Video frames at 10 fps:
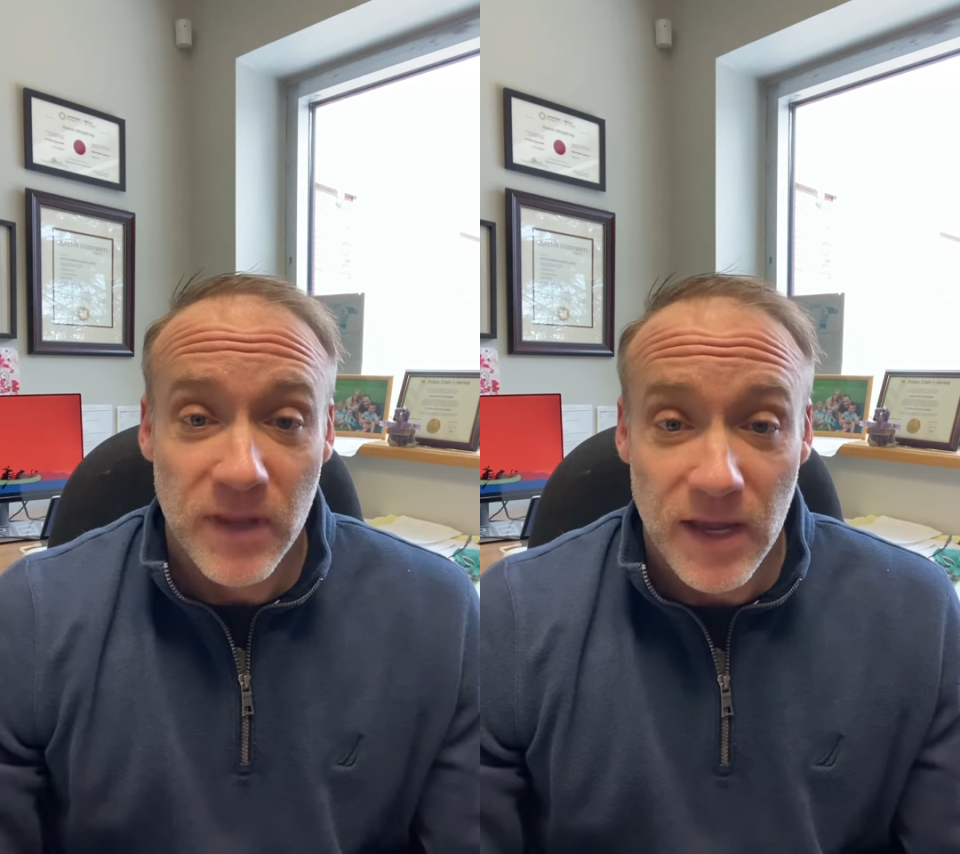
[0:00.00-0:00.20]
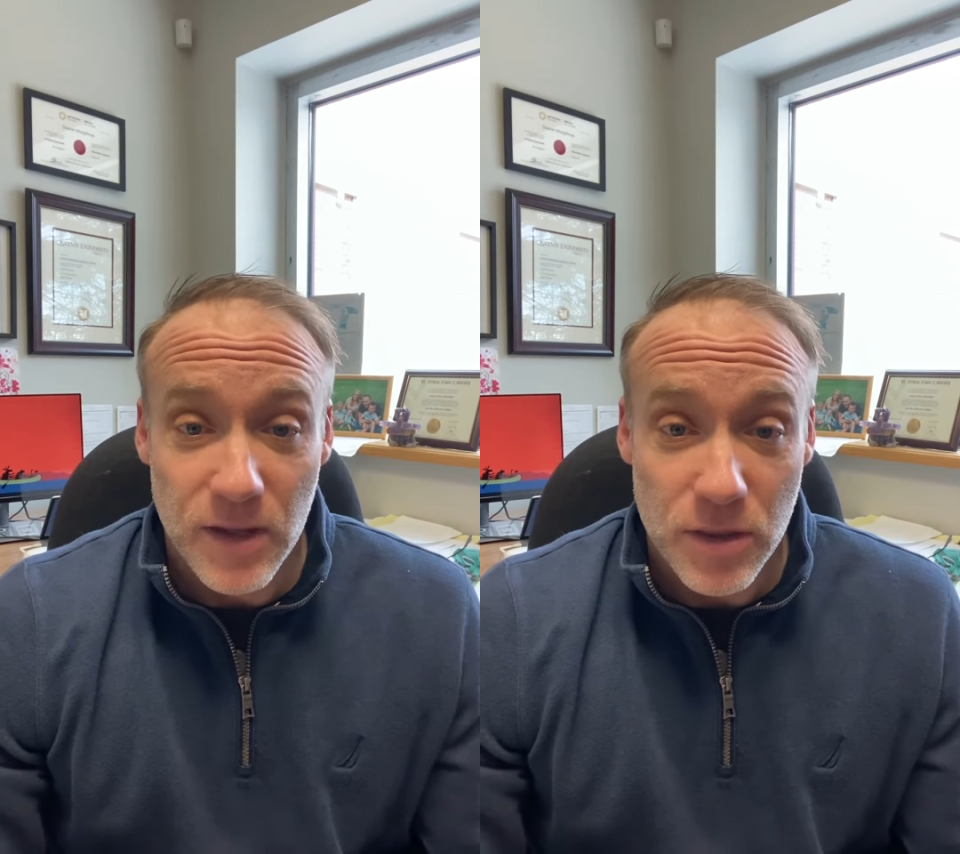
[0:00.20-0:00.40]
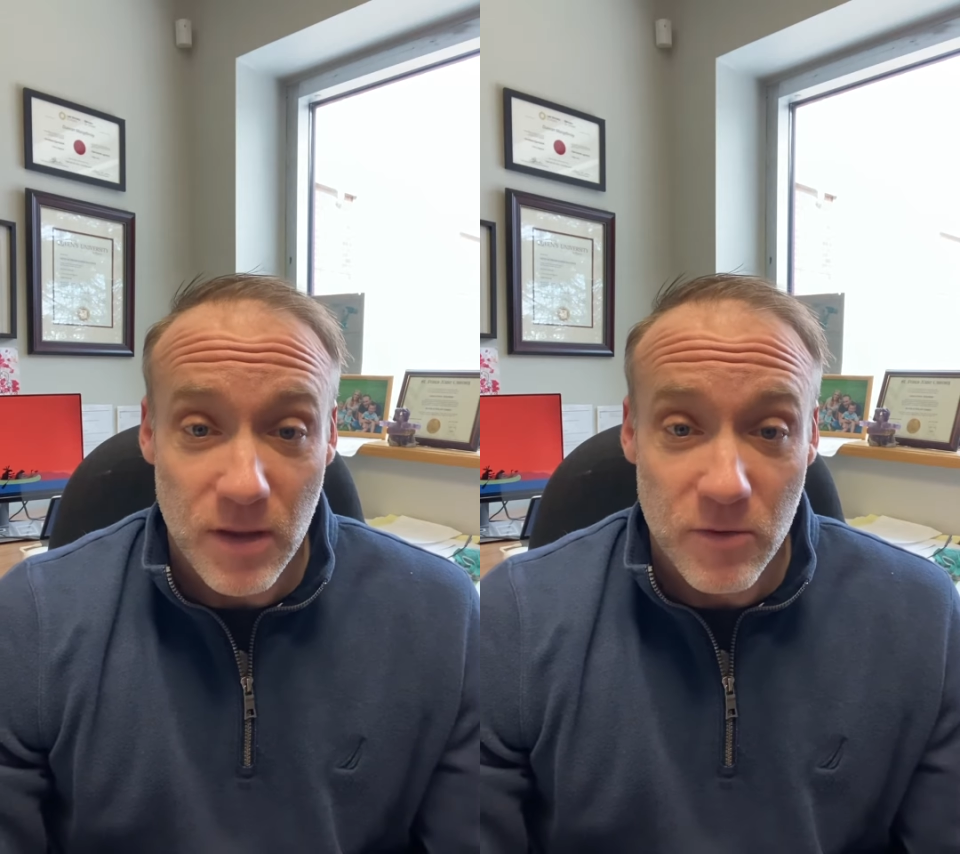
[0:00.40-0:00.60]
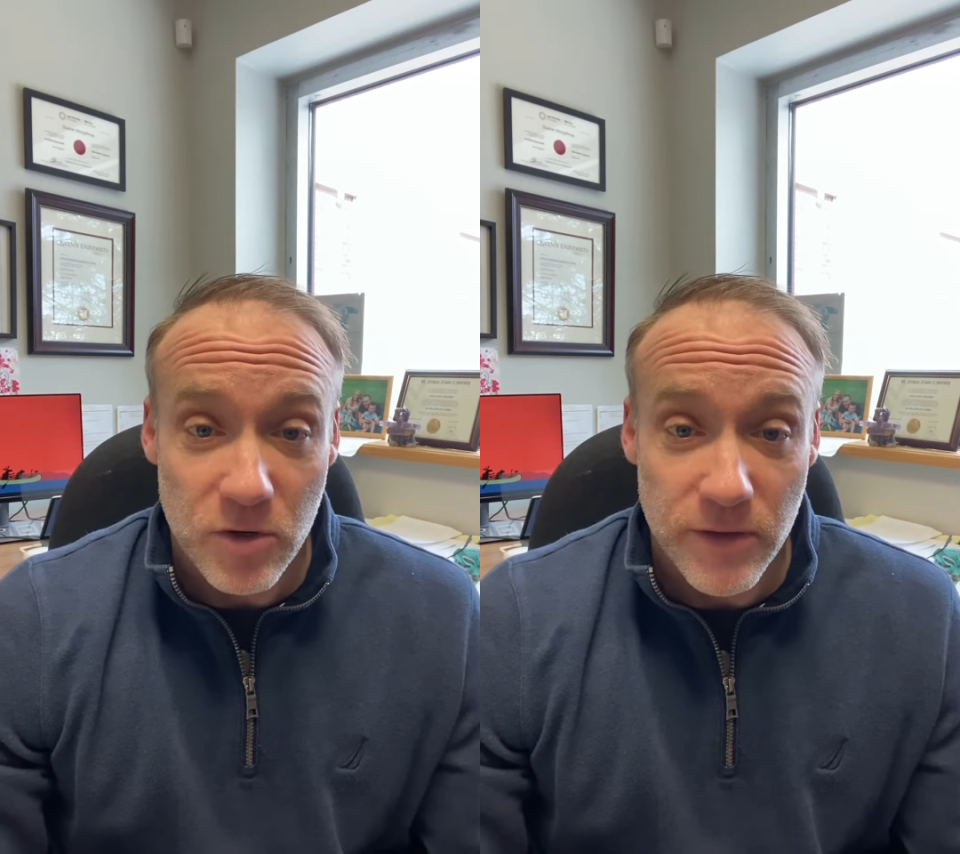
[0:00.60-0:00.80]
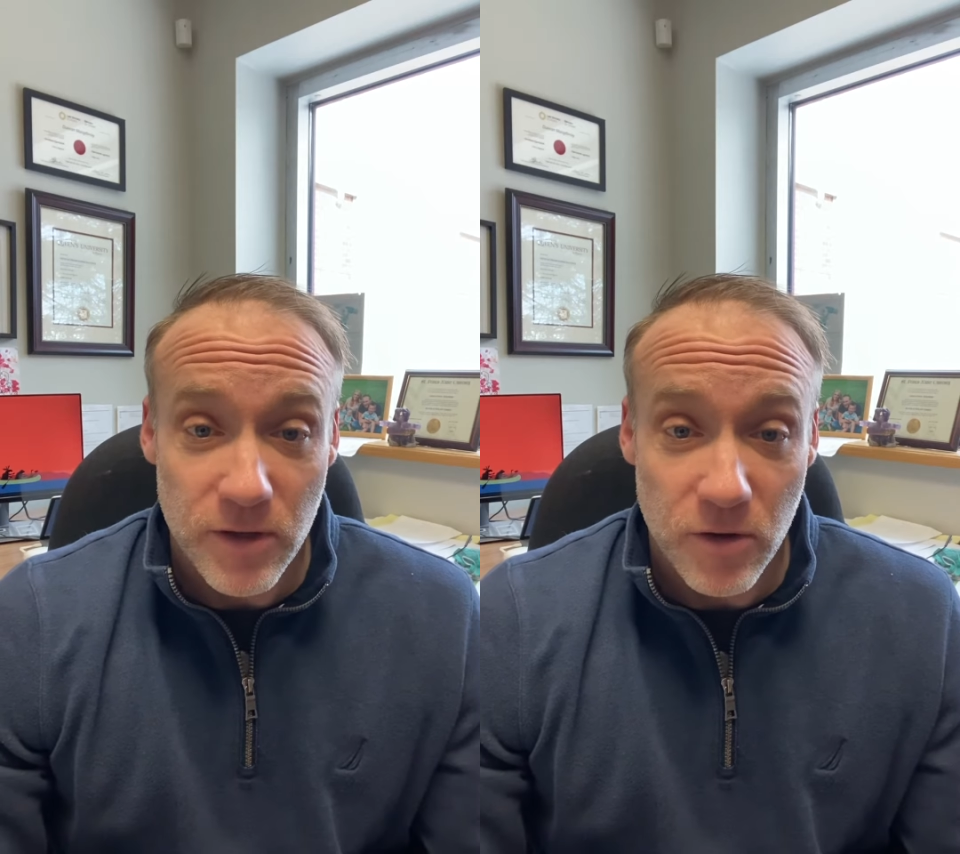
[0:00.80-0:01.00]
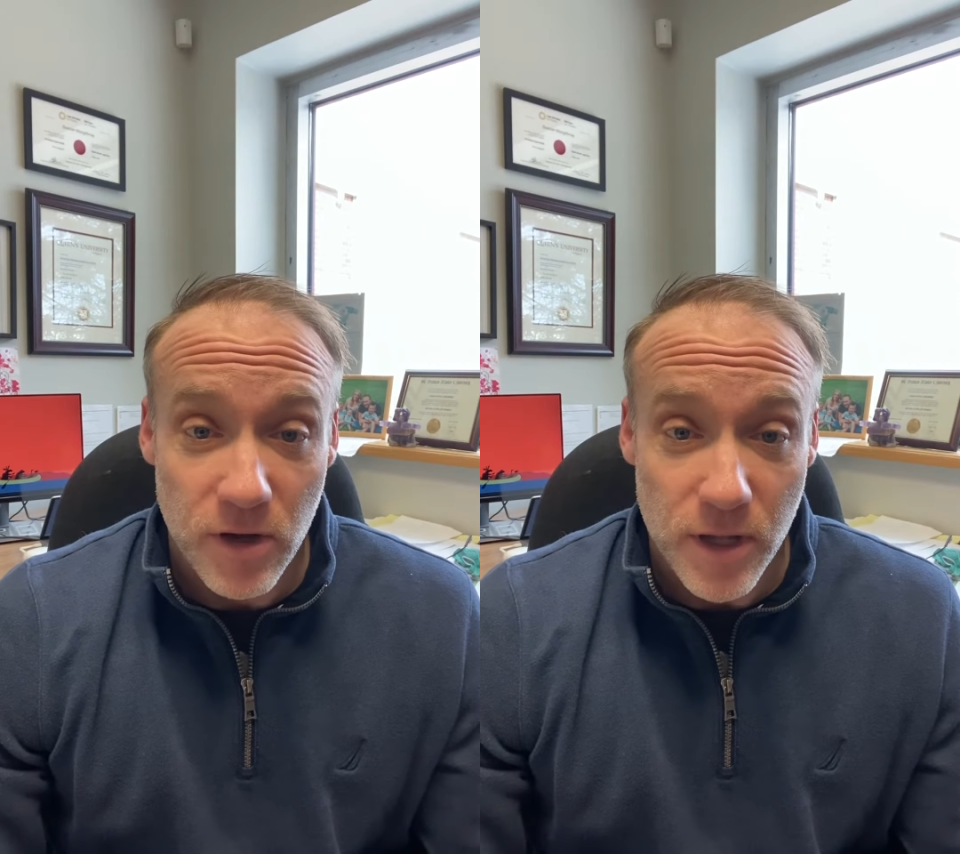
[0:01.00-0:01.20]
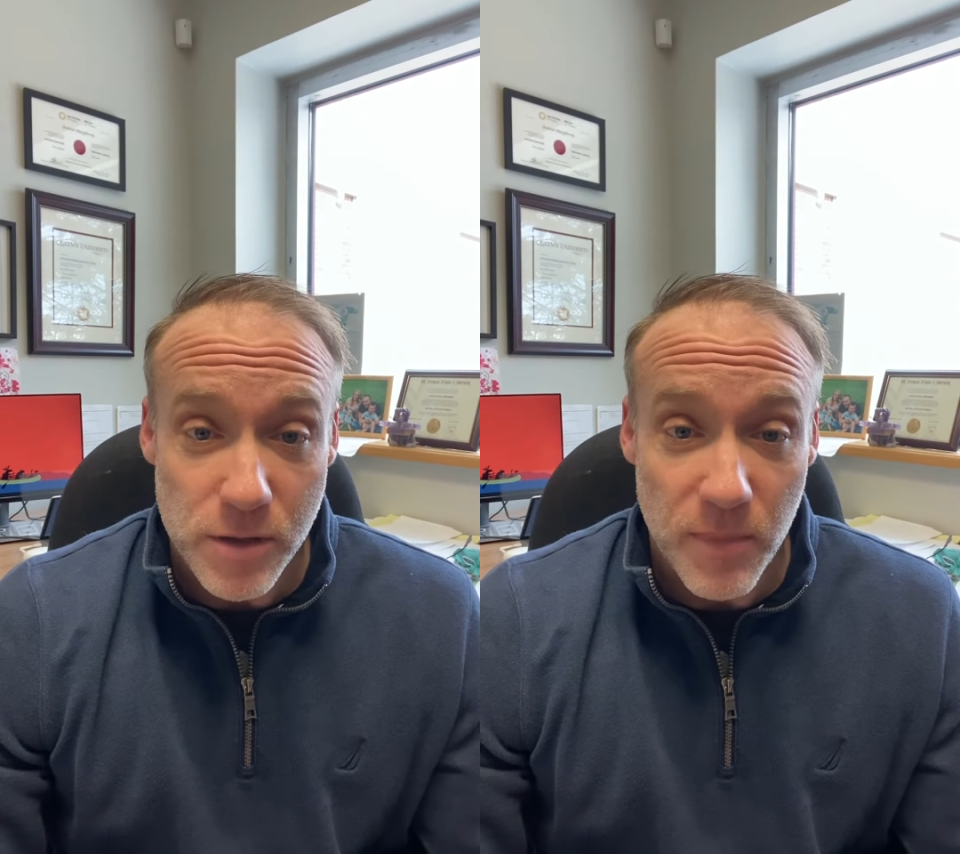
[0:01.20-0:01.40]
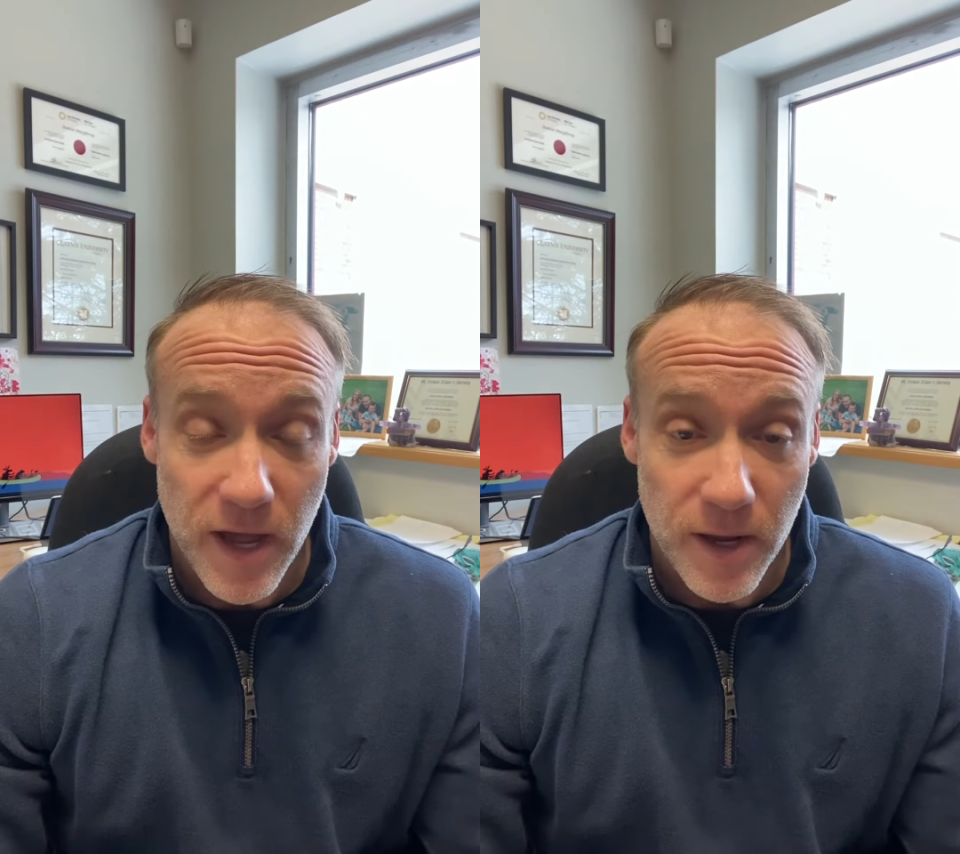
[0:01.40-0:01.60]
and some of your legal costs
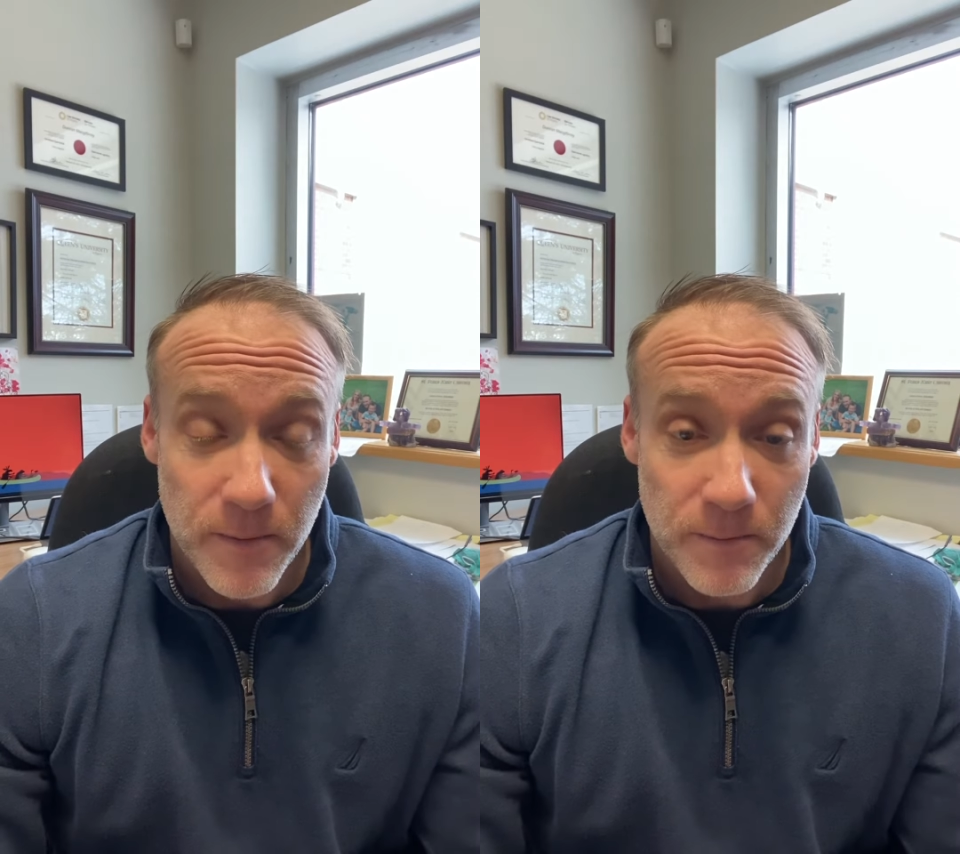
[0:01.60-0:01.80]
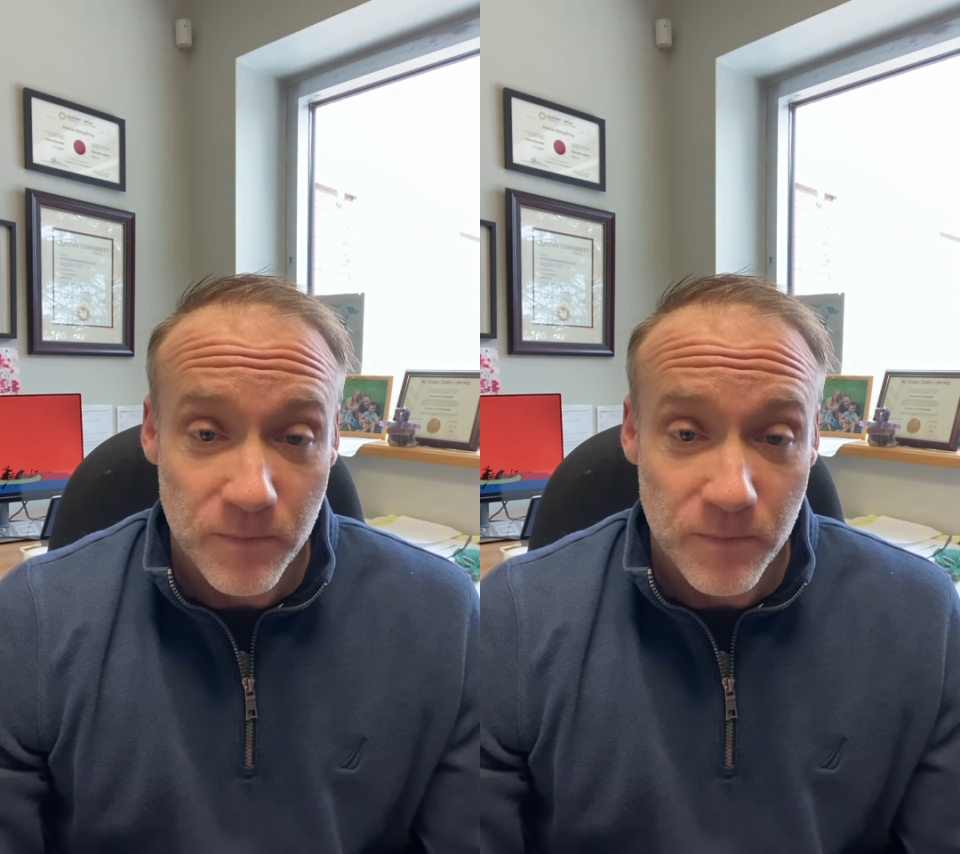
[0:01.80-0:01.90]
back.